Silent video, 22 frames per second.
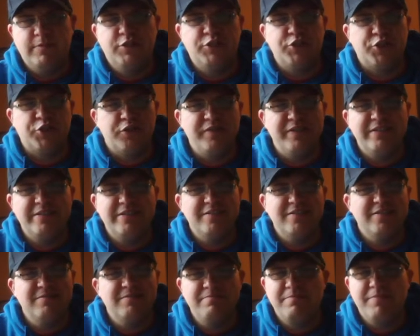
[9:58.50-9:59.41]

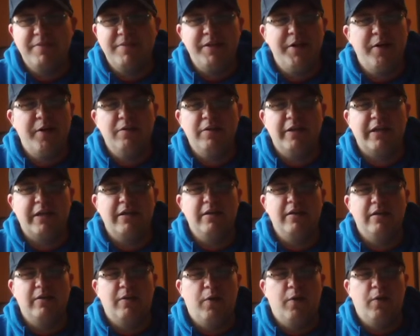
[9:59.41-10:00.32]
surface,
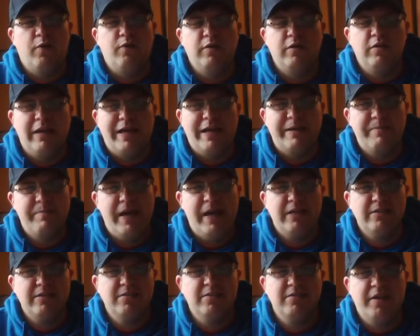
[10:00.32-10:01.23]
like over a
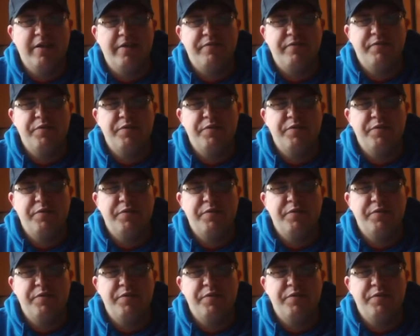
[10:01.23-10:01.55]
landmass.